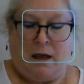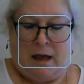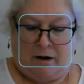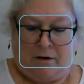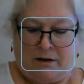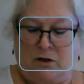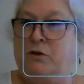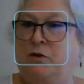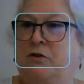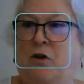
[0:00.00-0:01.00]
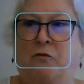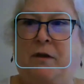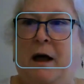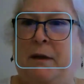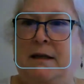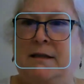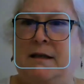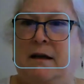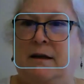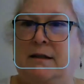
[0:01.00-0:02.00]
I already told you, no flat planes
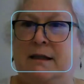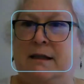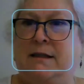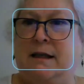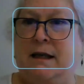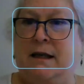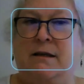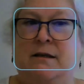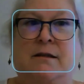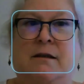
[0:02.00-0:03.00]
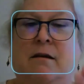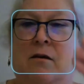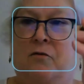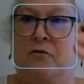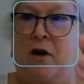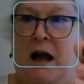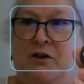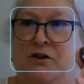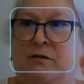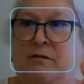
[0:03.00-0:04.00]
on this. This is
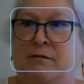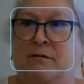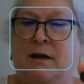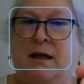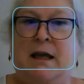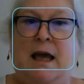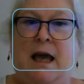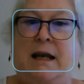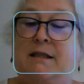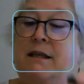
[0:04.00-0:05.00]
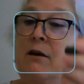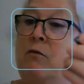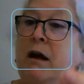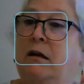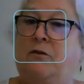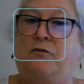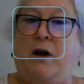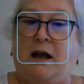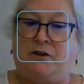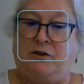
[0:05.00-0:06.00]
fracture. And it's irregular
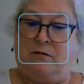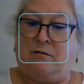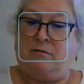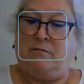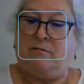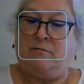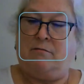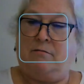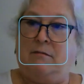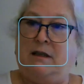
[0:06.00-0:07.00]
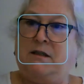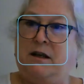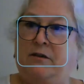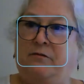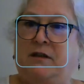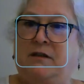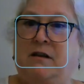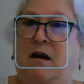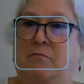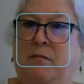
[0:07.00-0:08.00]
fracture. This stuff does
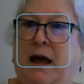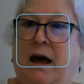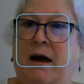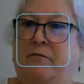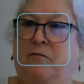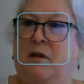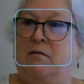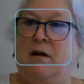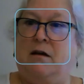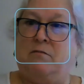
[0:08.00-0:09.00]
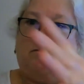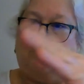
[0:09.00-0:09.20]
not have a